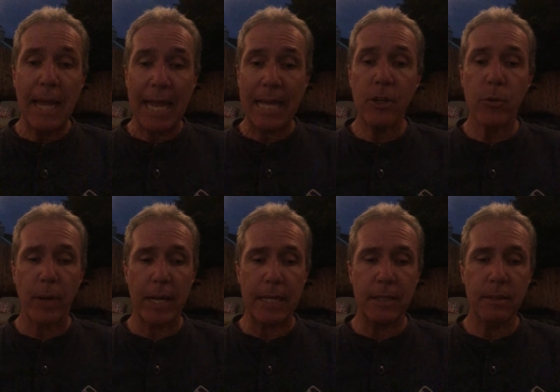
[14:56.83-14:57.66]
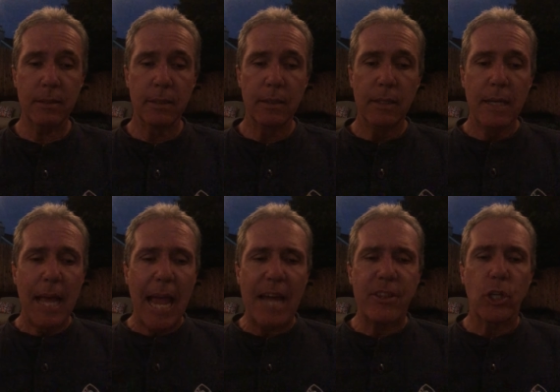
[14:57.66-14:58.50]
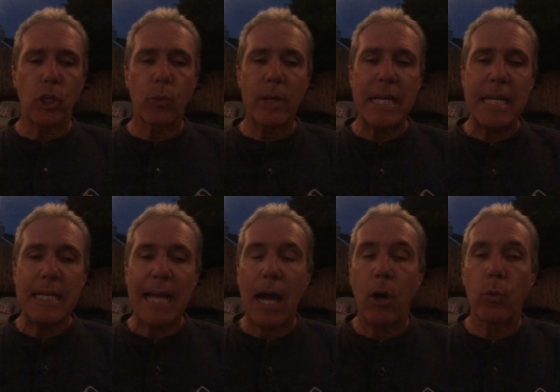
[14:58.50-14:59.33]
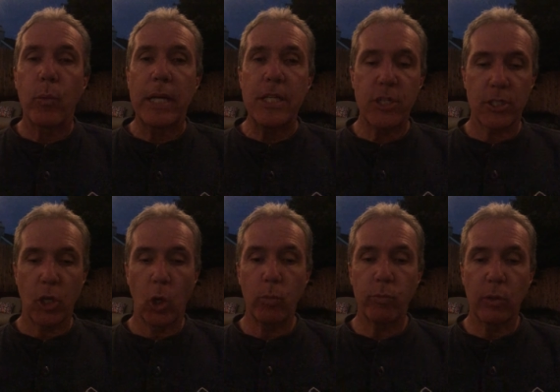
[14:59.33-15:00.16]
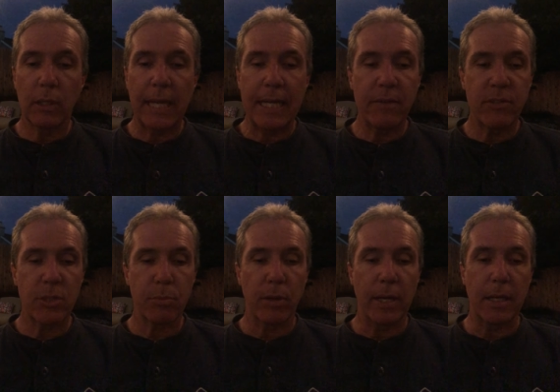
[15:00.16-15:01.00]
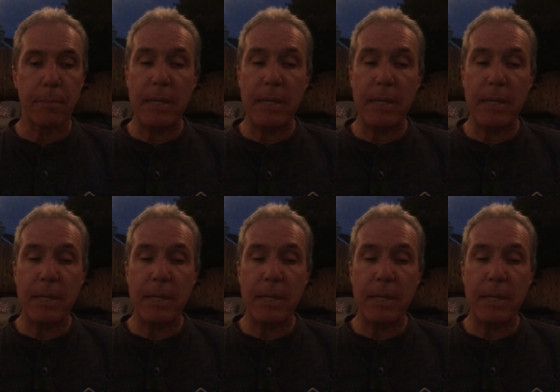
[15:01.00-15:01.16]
And rain. and the green, outrageous, hopeful light of spring.